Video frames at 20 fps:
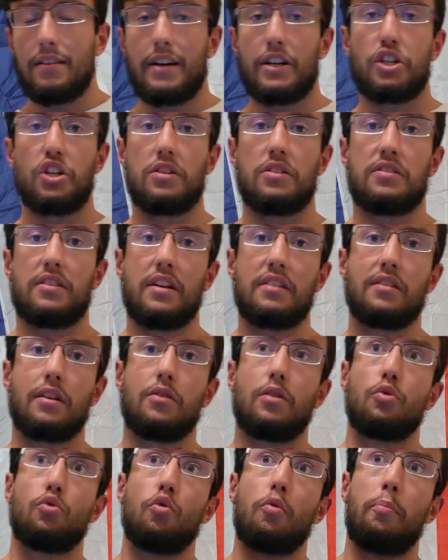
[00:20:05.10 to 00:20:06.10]
that Giant sets are
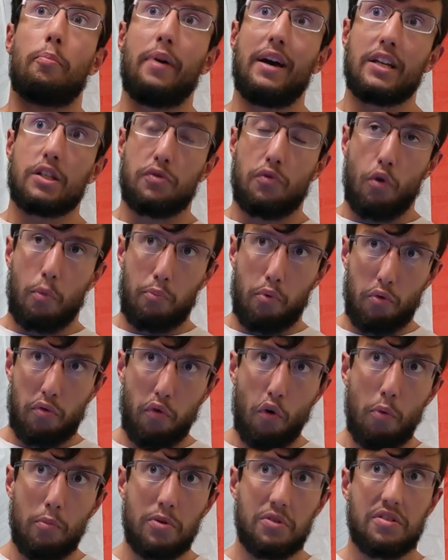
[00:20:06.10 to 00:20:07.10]
not the best for
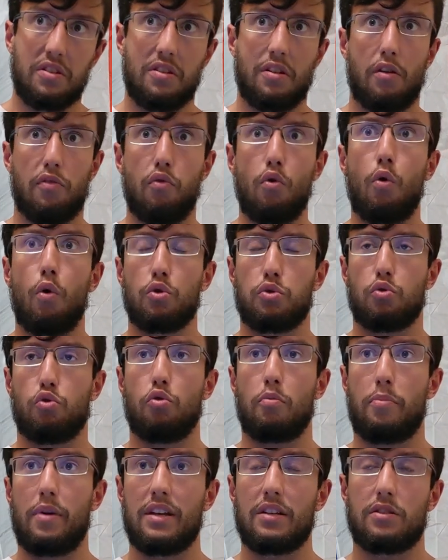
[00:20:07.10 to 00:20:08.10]
performance and therefore also
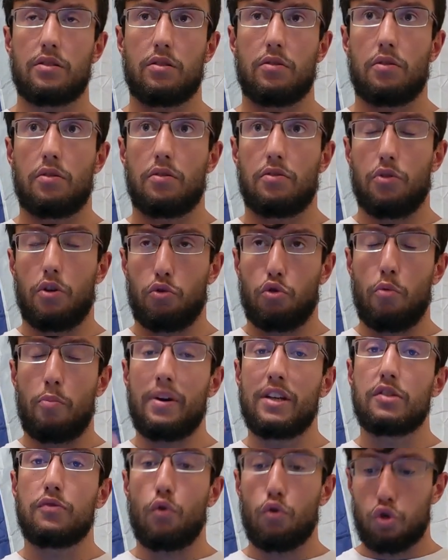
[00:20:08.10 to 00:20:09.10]
the best not the
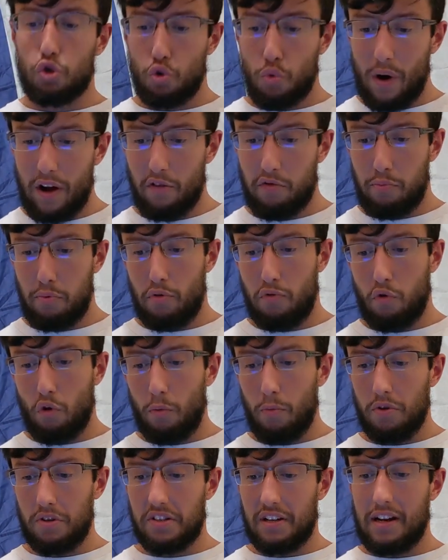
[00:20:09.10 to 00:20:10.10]
best for strength
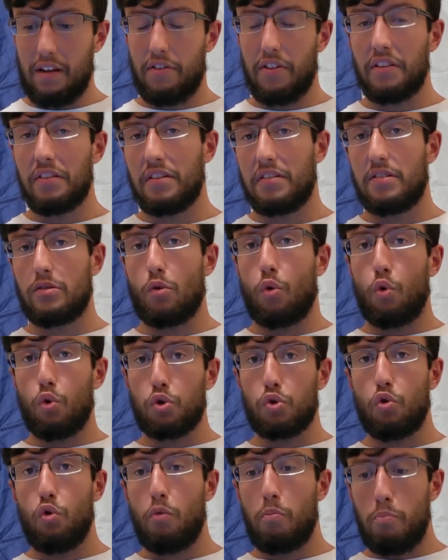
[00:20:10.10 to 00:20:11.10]
performance. And I think this is
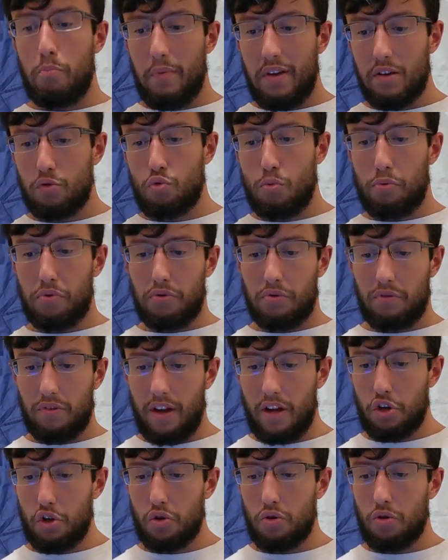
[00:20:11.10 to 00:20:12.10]
also a
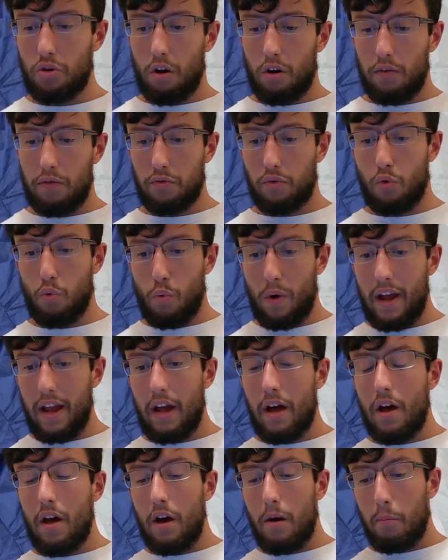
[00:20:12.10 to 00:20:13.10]
misrepresentation of the
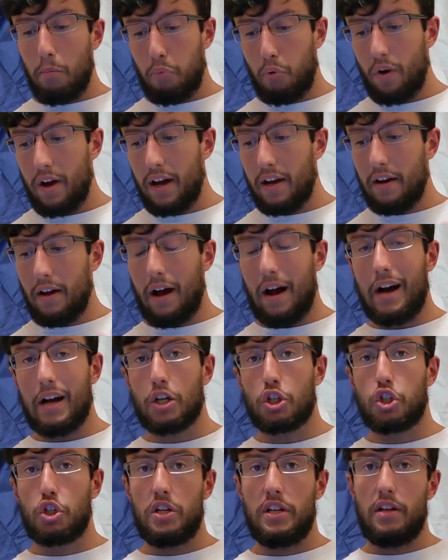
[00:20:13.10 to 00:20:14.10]
way Brian
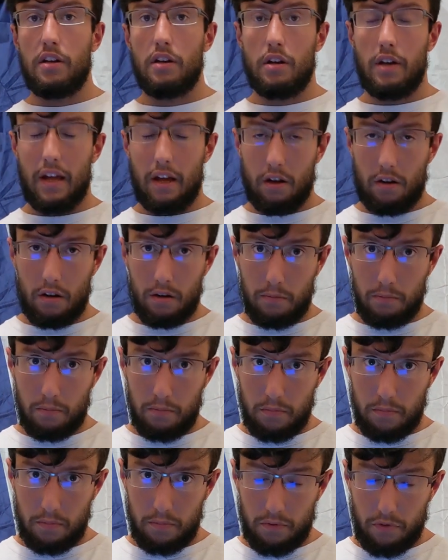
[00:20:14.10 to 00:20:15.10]
actually uh,
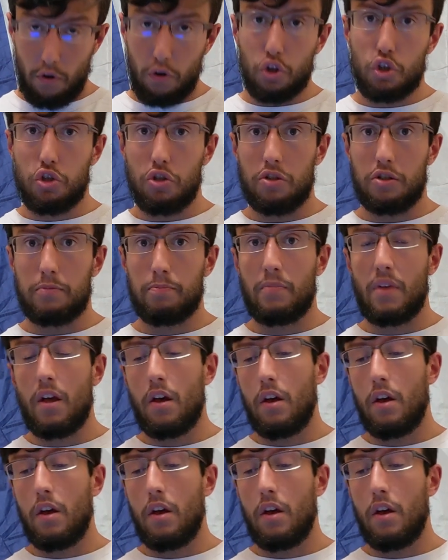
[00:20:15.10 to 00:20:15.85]
functions.